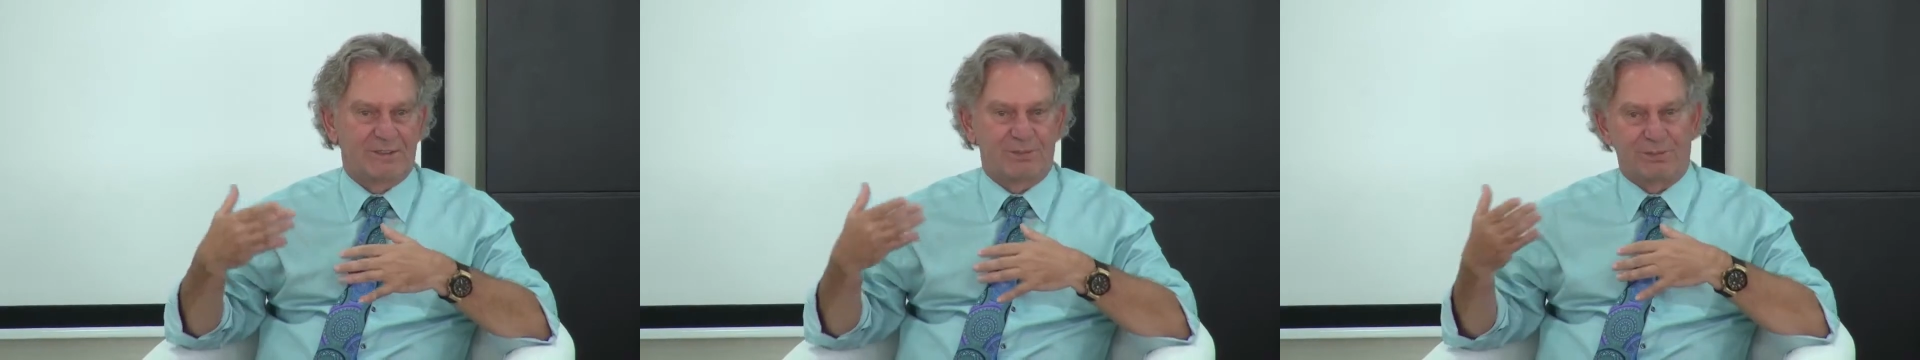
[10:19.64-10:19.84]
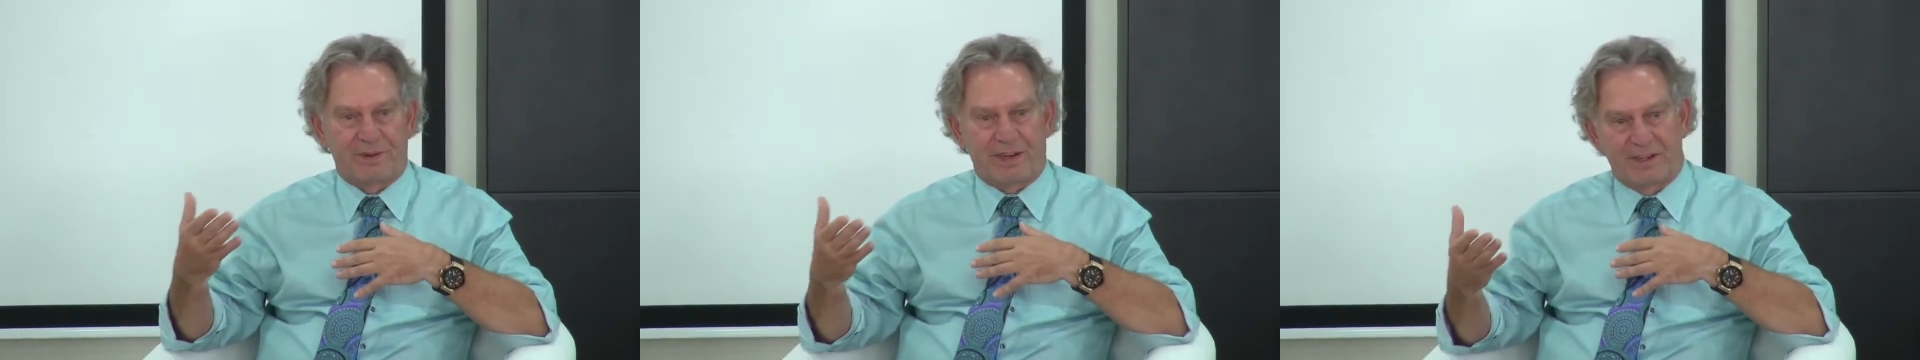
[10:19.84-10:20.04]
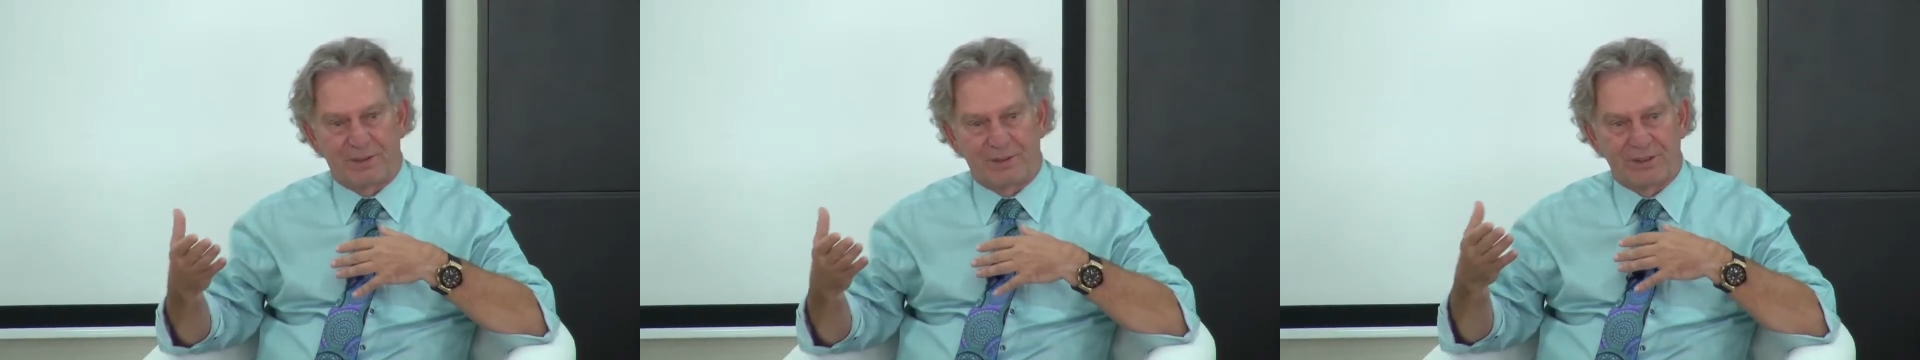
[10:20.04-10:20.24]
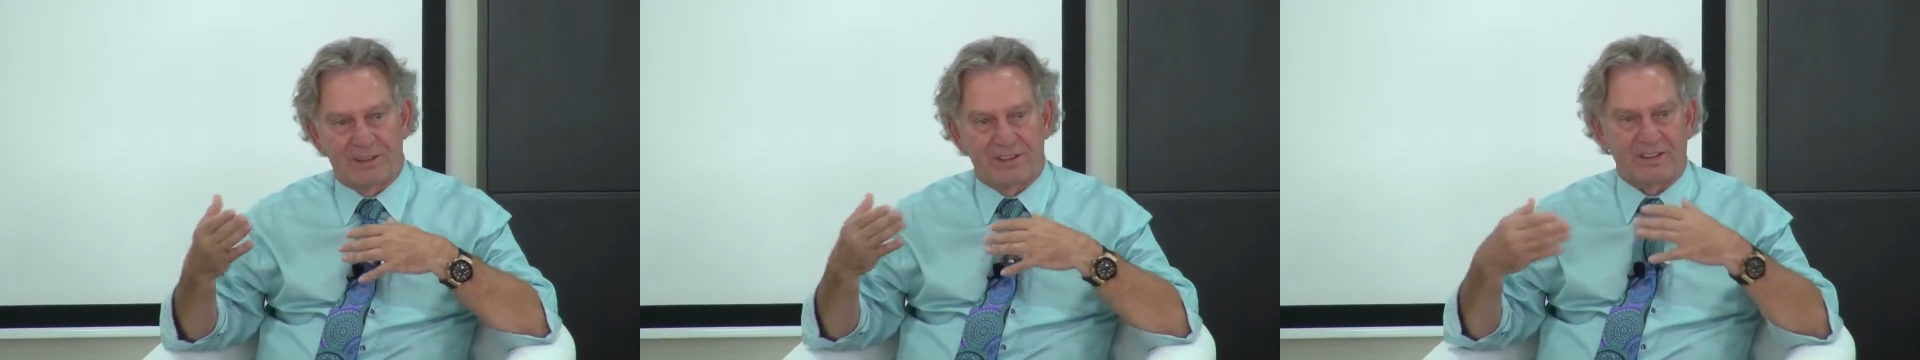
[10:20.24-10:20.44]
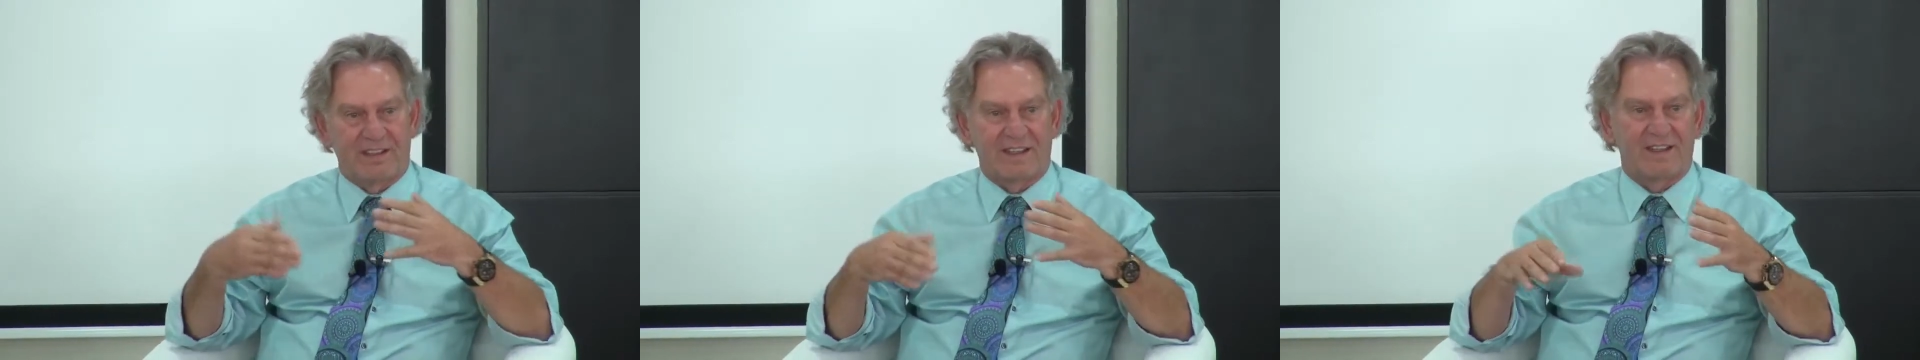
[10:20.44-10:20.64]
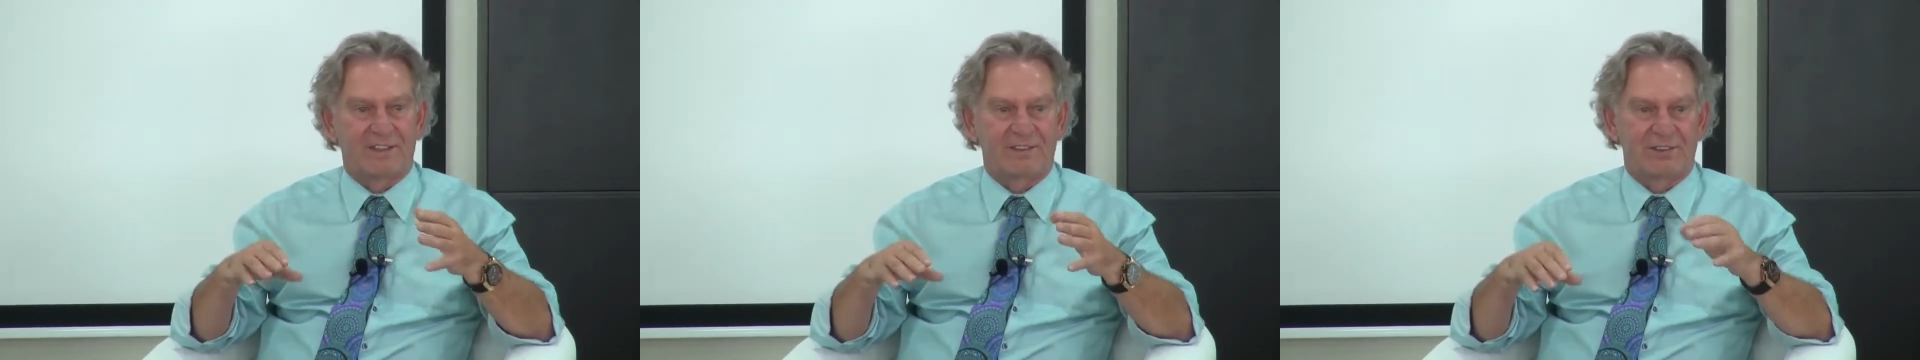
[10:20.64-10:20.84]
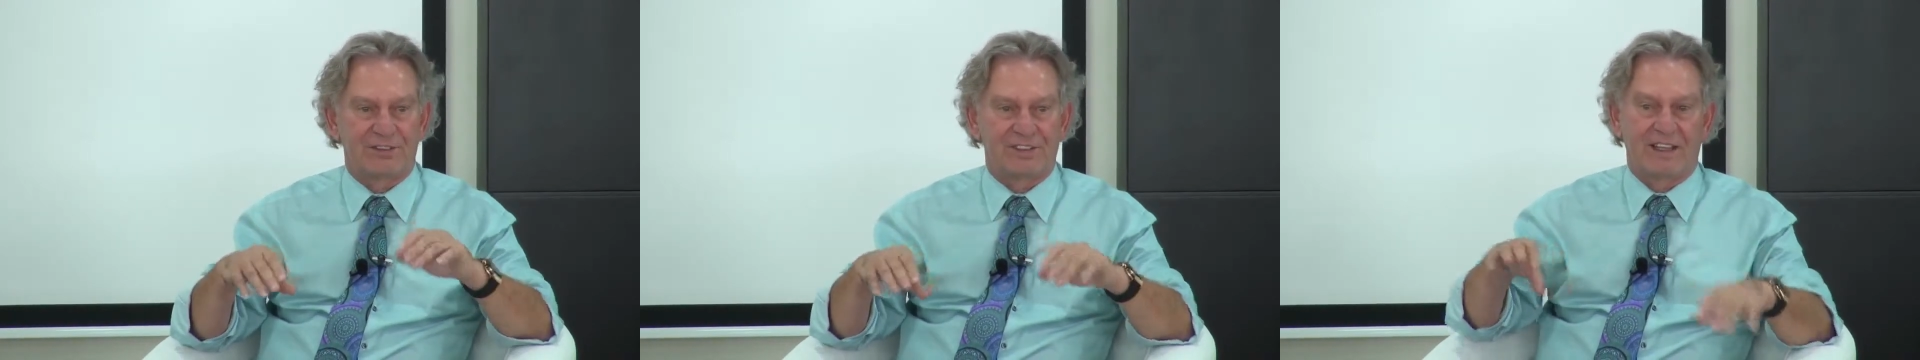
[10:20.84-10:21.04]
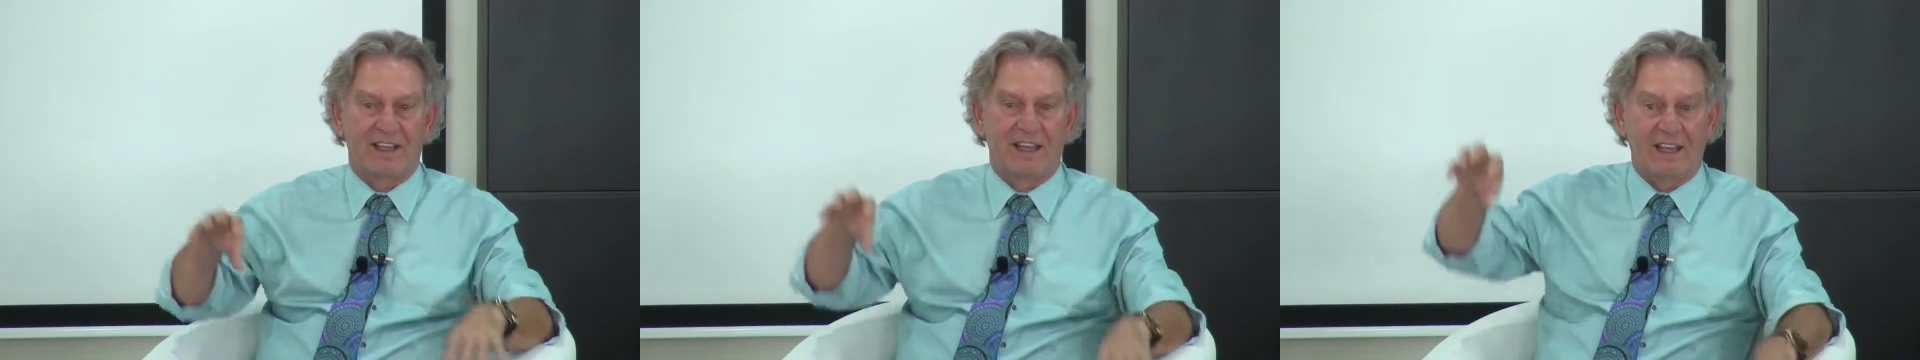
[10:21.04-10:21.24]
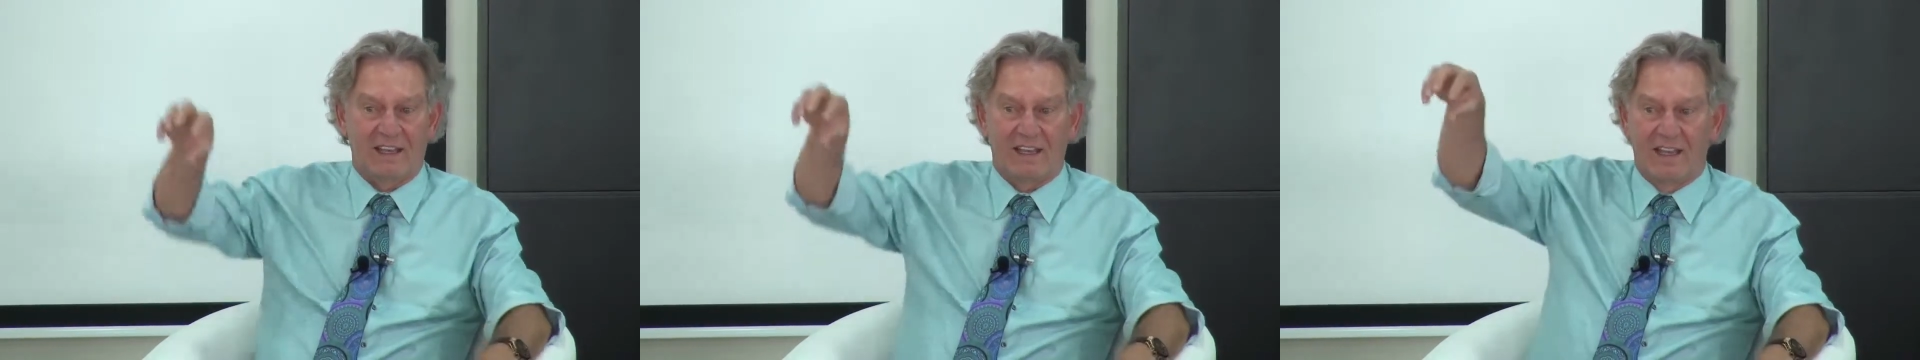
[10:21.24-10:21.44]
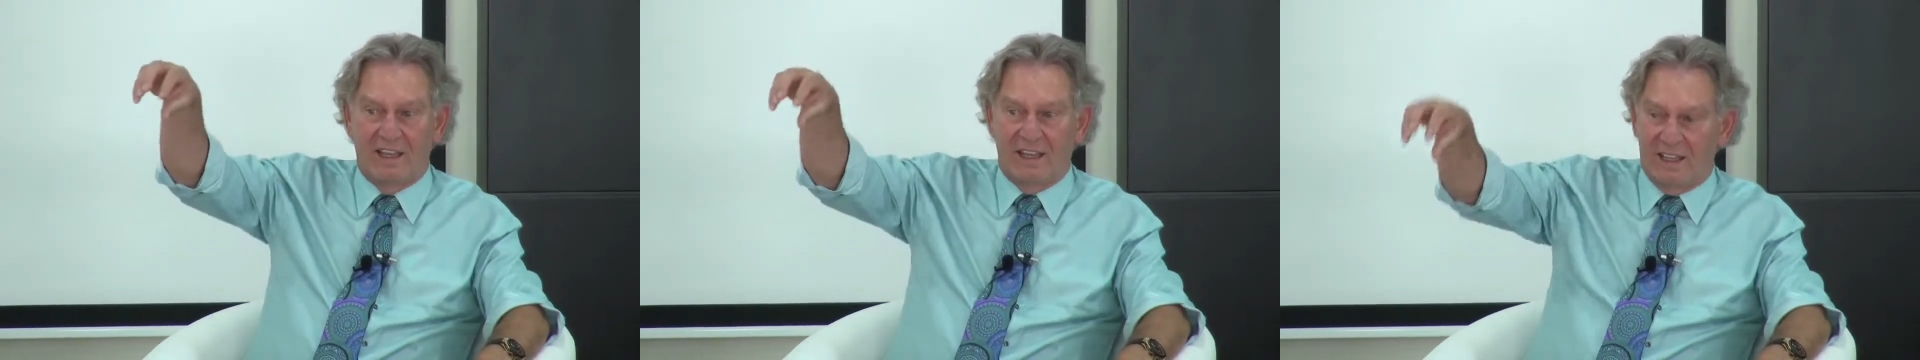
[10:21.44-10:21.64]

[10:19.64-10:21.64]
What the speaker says: to prioritize, to say, hey,